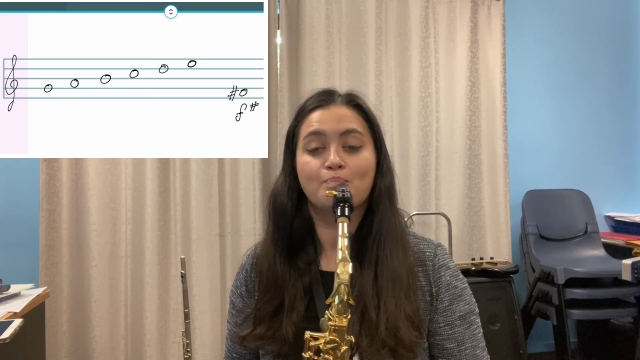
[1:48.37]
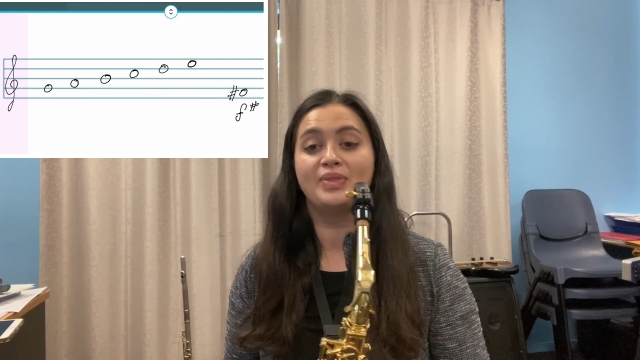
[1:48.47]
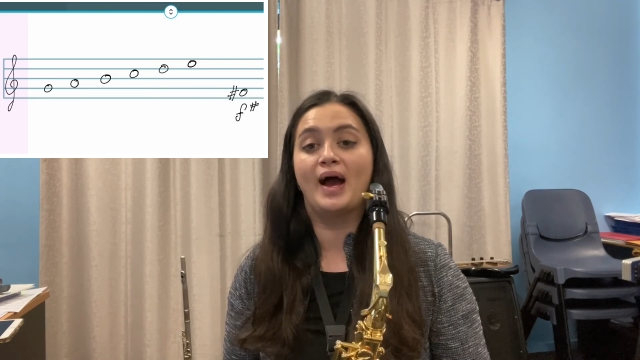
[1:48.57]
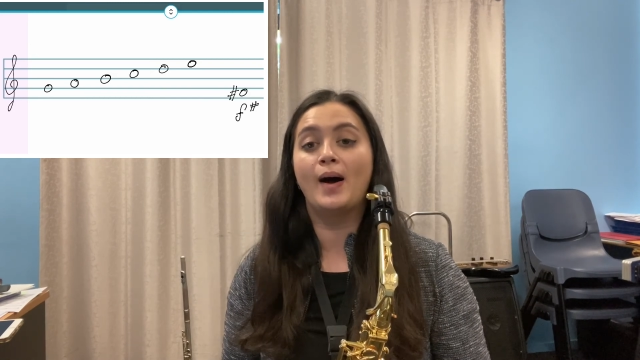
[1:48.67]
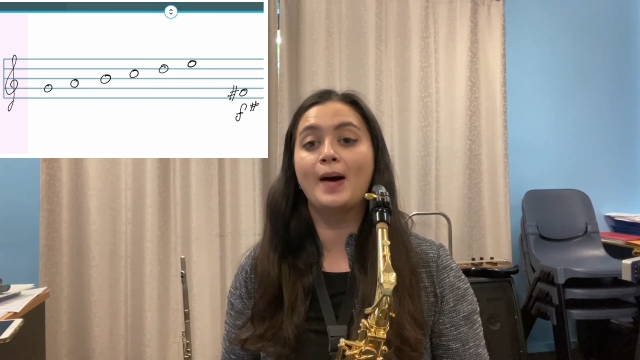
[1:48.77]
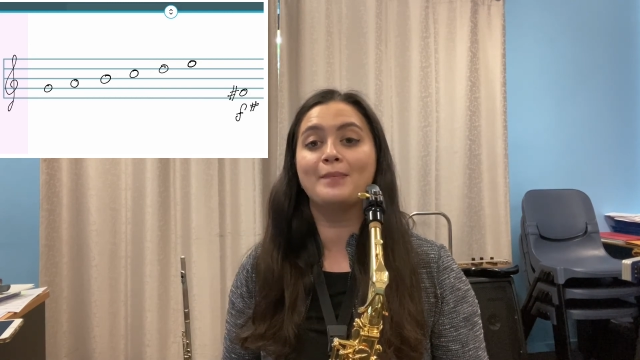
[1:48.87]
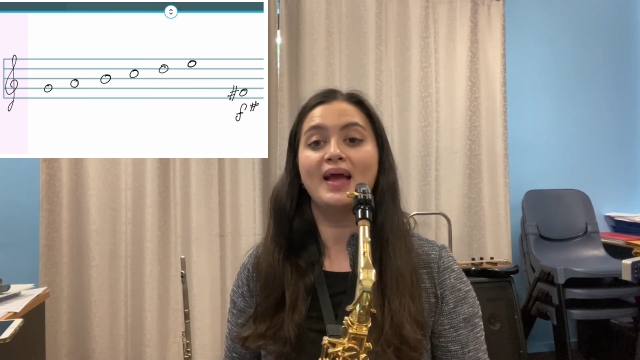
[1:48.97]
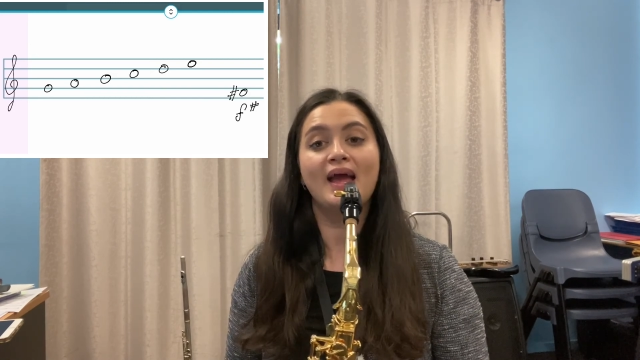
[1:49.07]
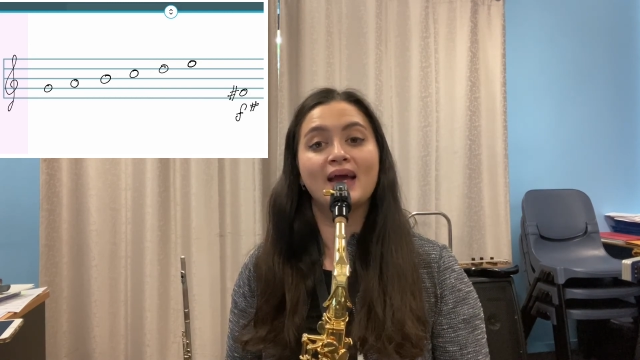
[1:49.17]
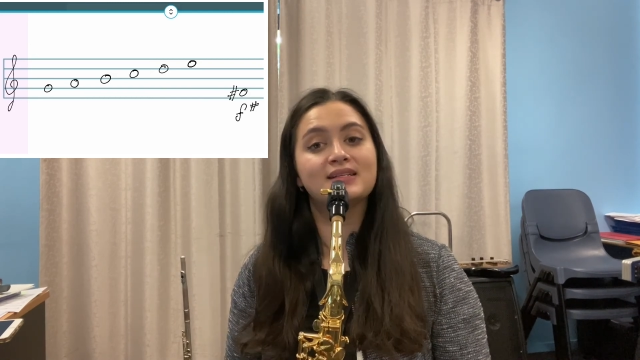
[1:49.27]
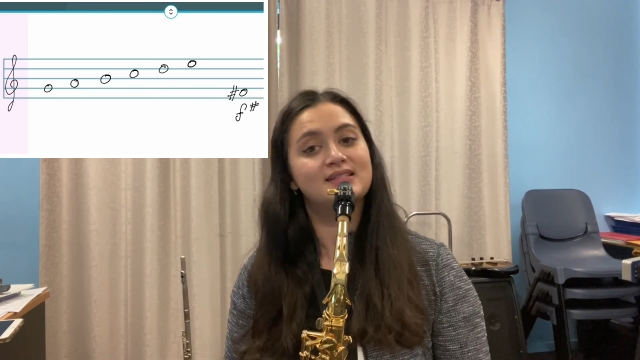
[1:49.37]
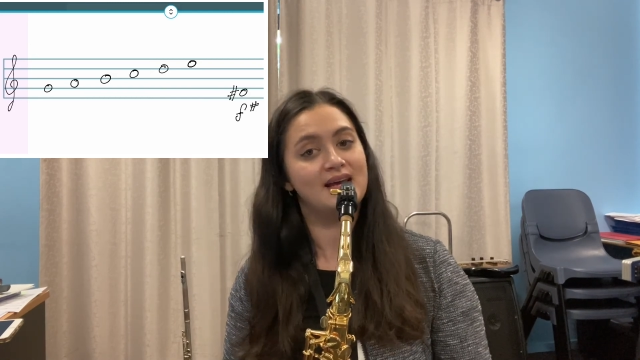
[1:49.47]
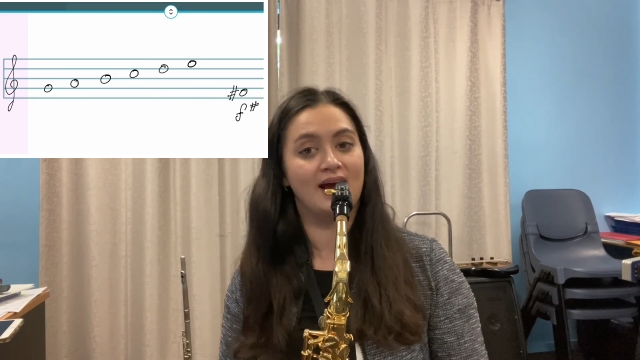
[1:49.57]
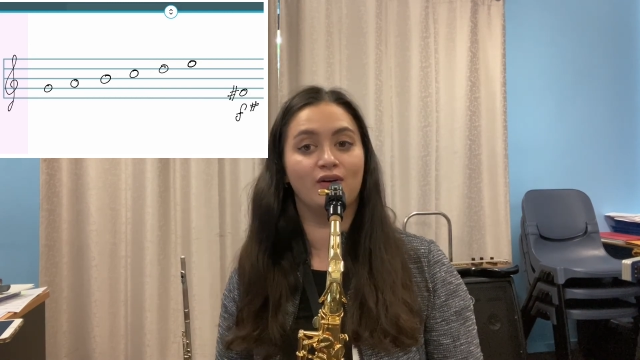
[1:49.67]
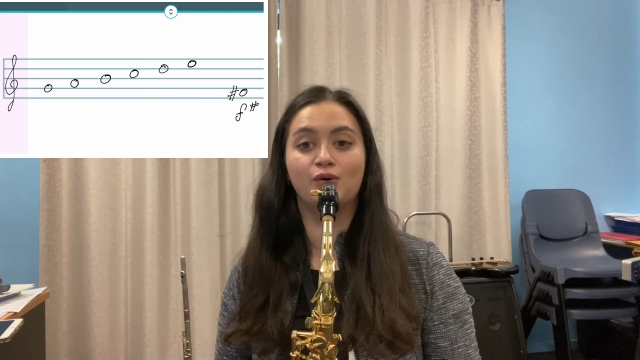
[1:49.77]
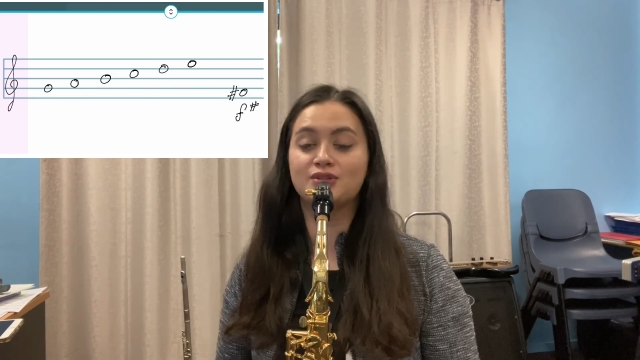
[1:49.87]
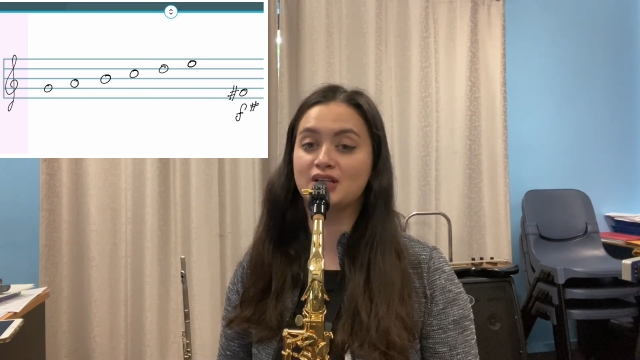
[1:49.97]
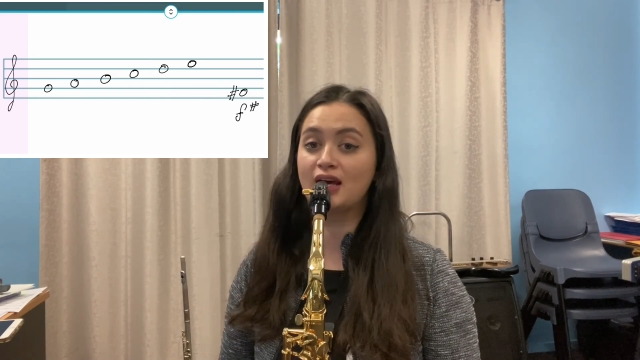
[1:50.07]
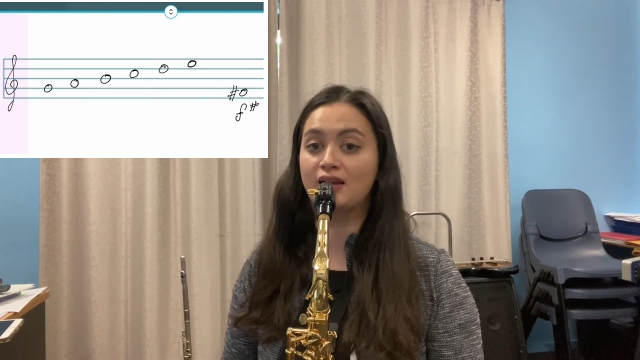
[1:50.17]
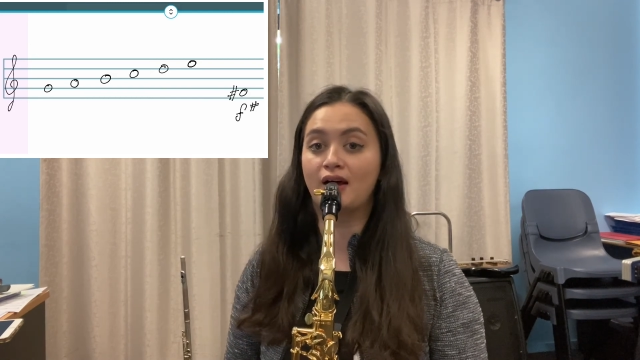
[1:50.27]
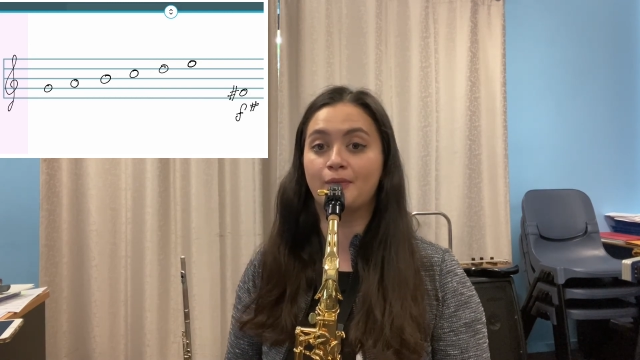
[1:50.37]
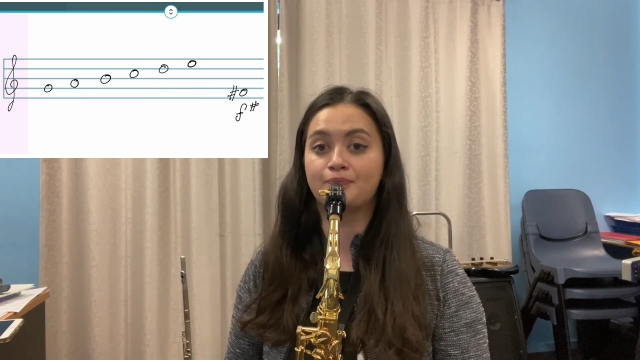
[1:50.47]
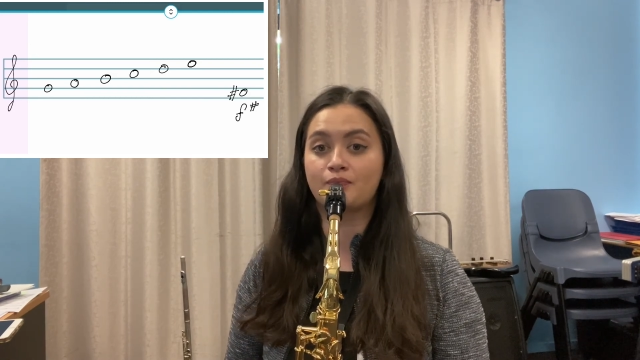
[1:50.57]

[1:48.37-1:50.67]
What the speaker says: Now up and down all together.